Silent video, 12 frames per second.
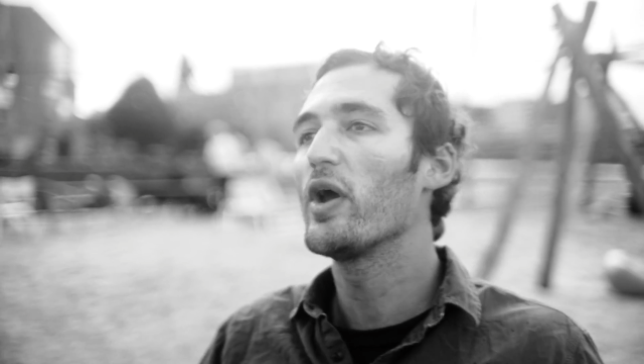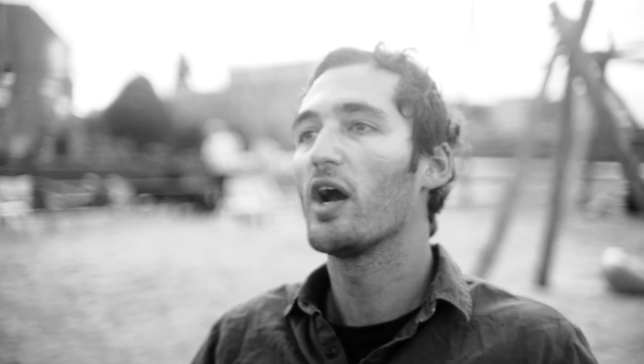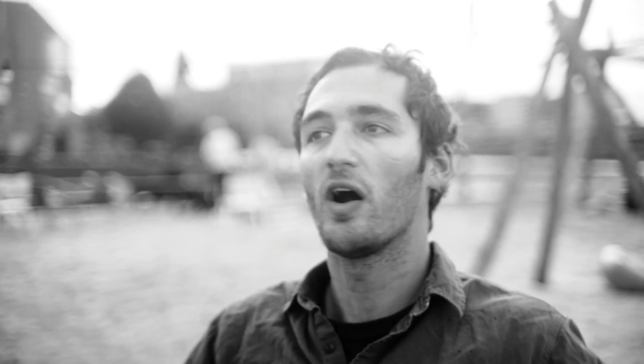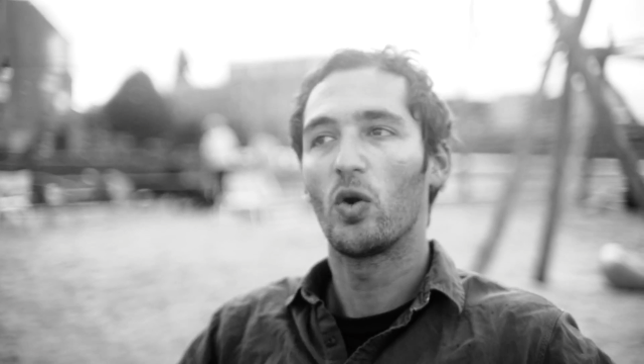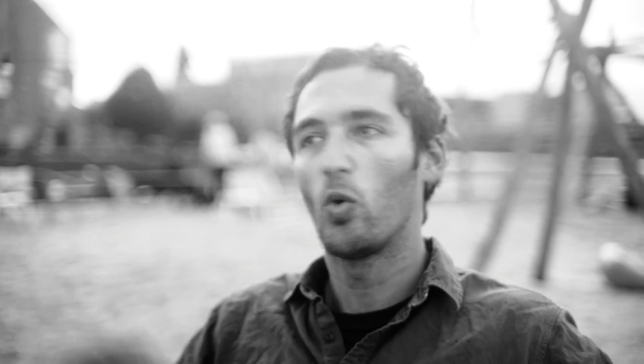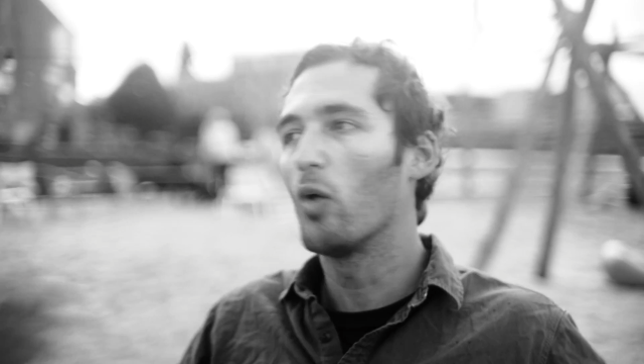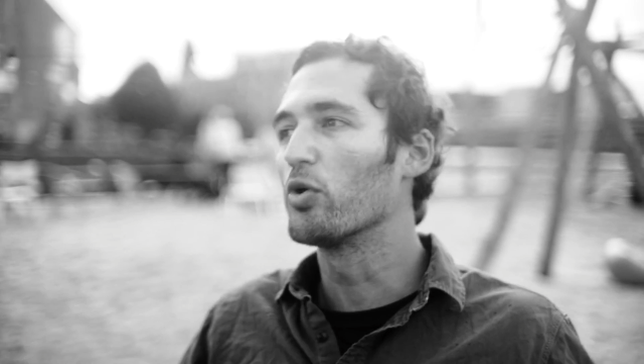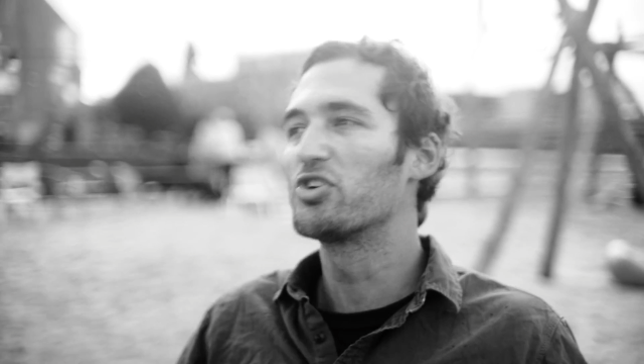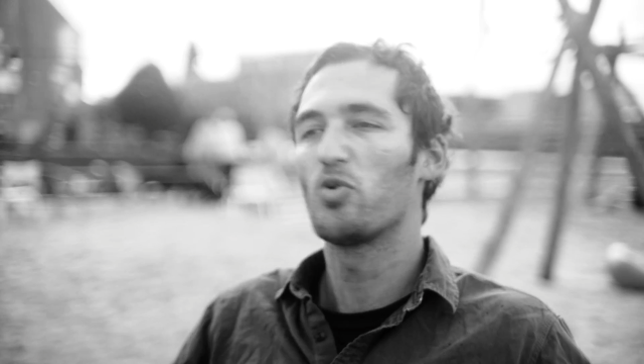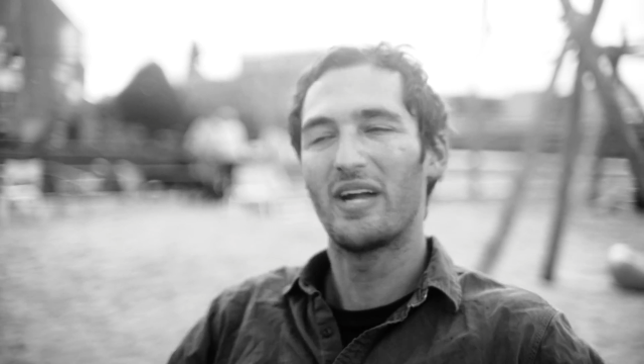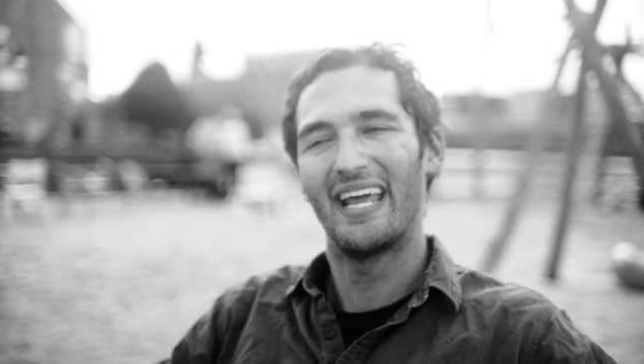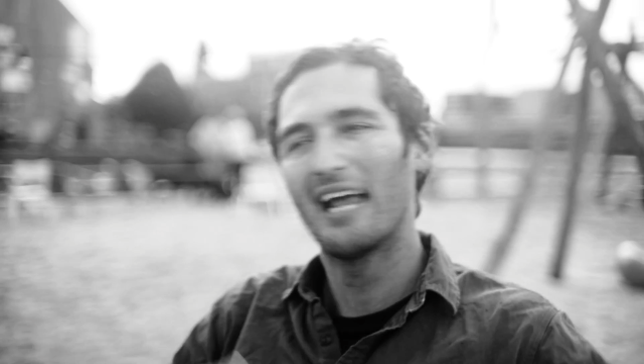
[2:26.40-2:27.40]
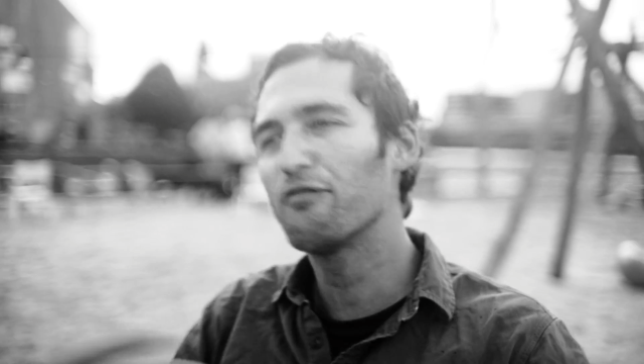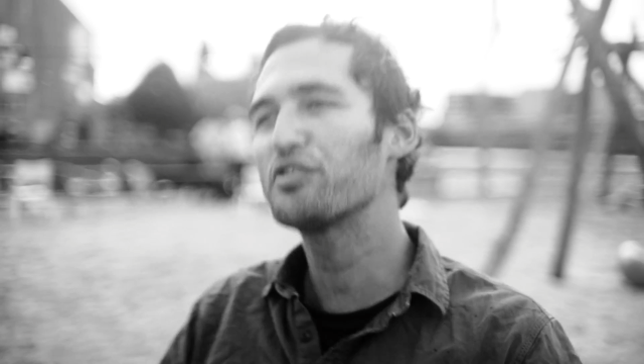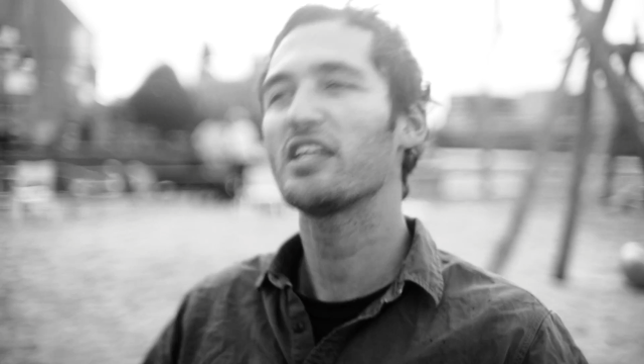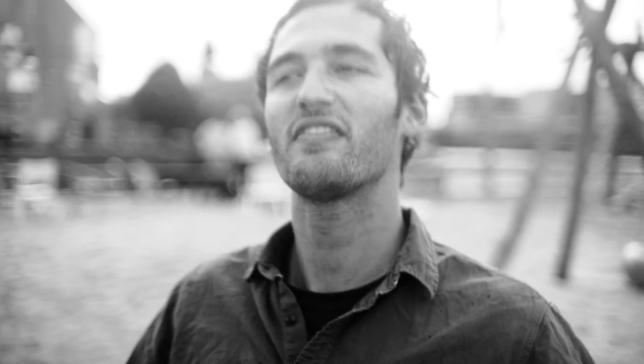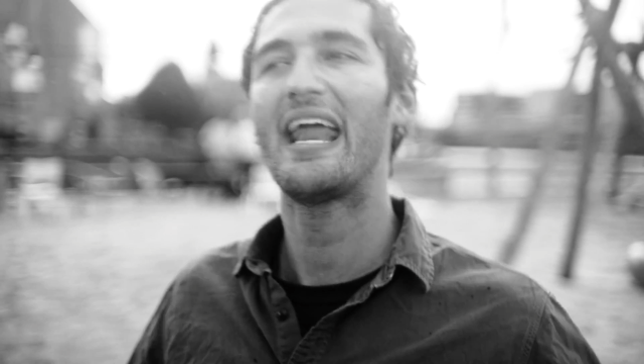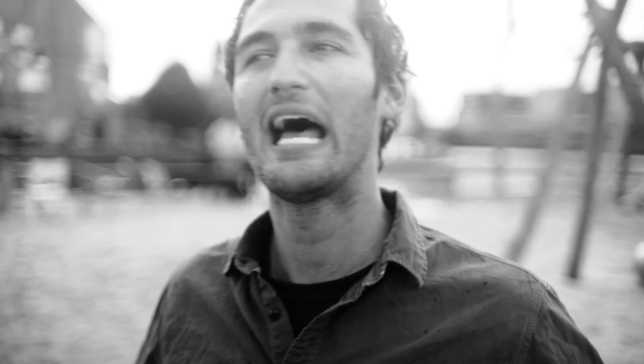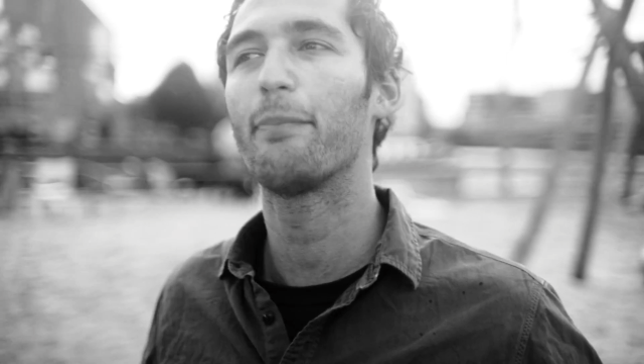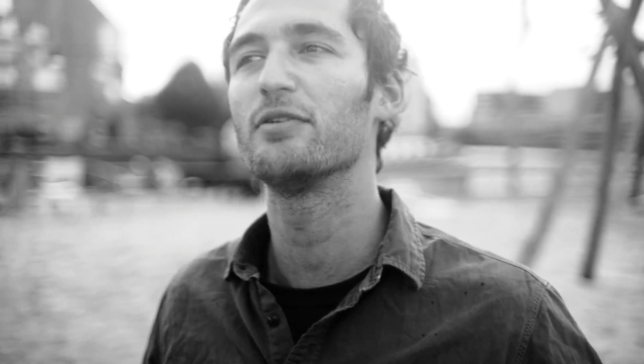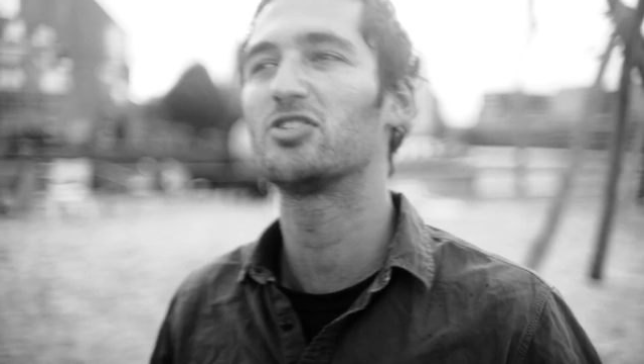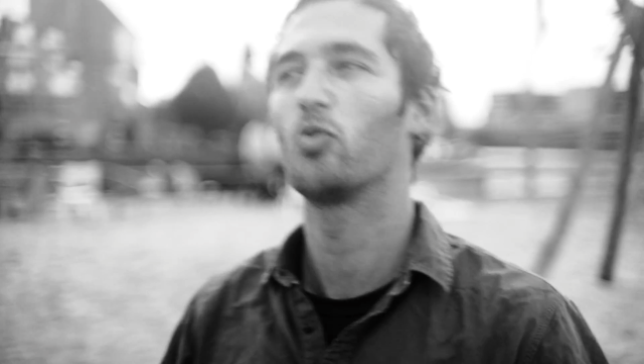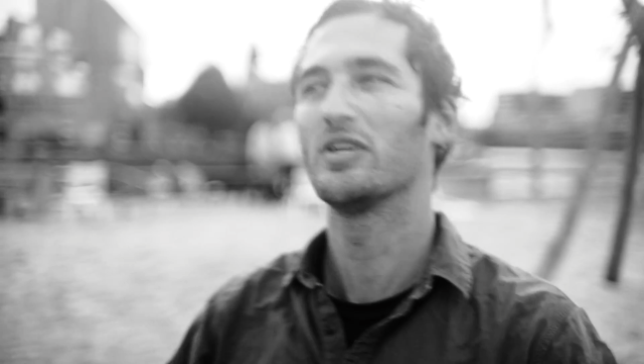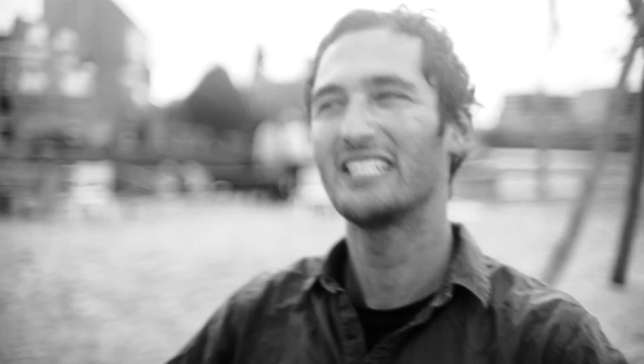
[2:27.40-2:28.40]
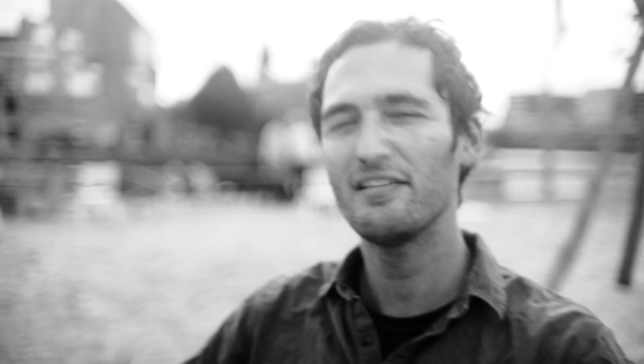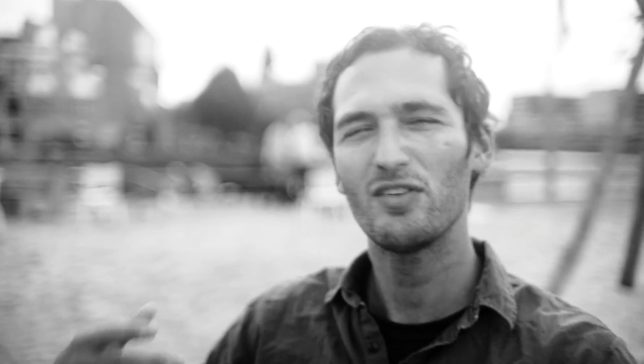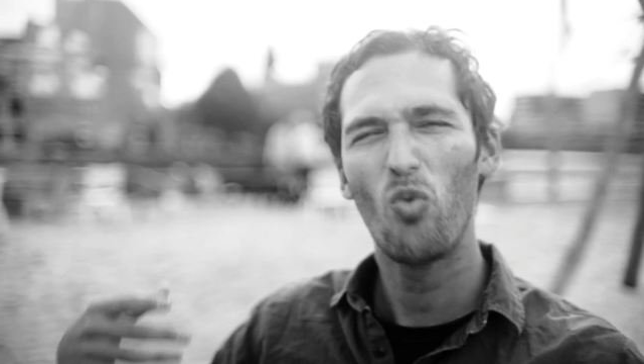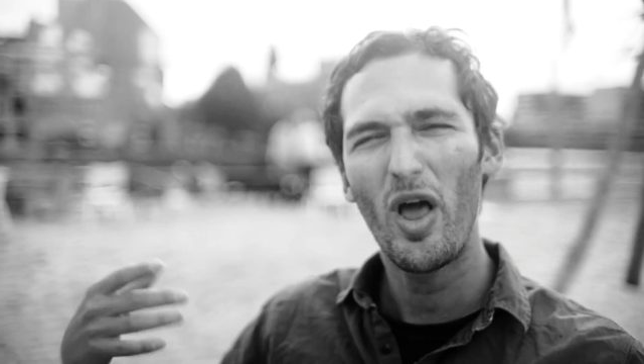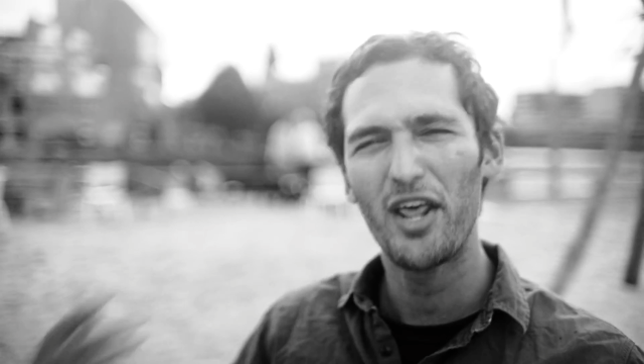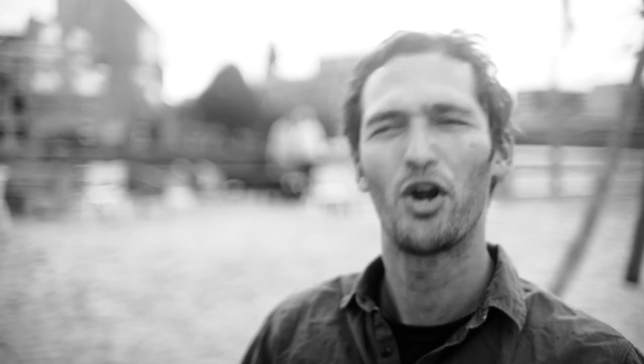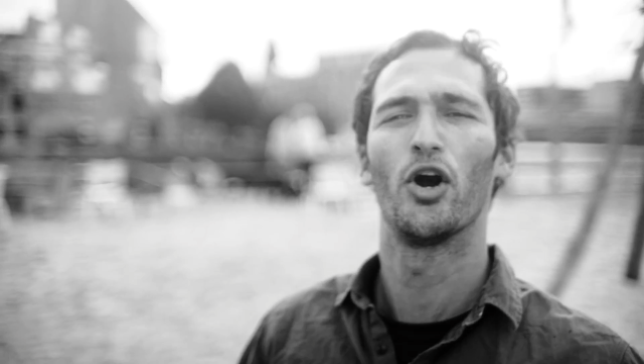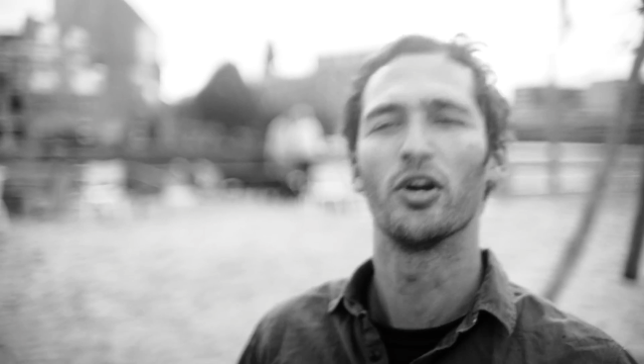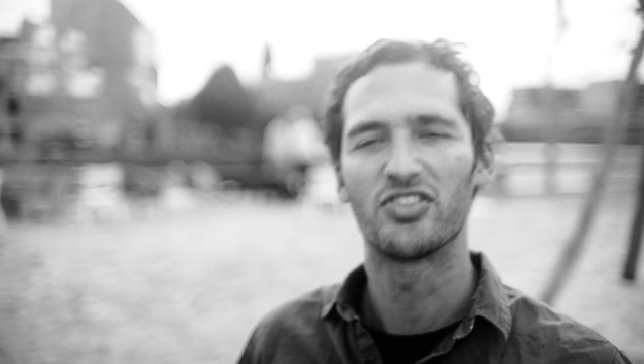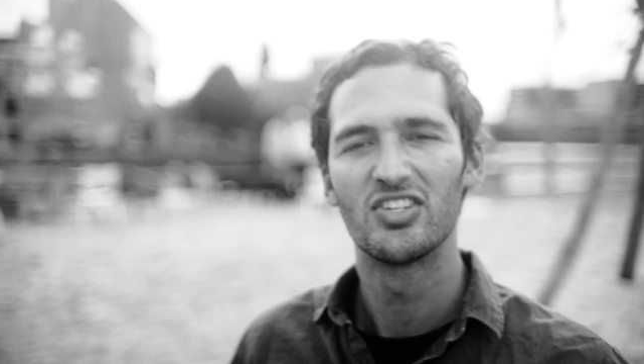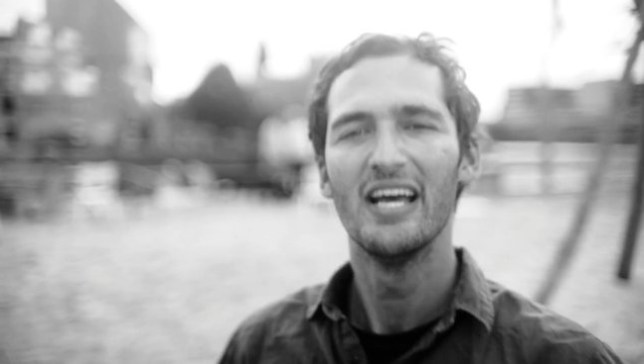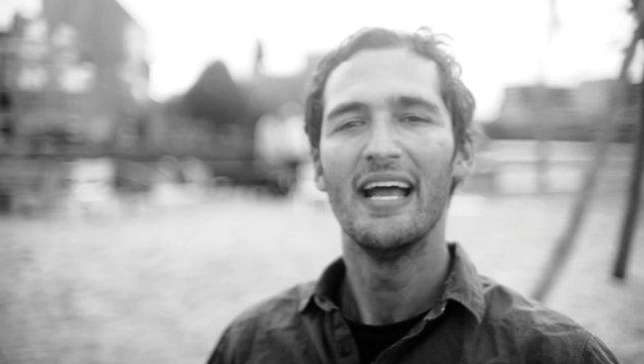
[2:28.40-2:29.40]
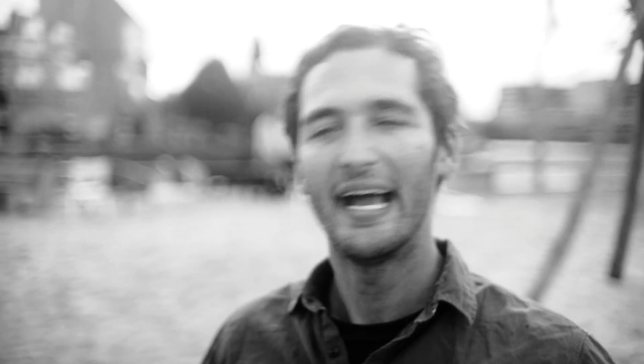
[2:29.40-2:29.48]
we are and what we're doing and everything that happens to us, even when it hurts,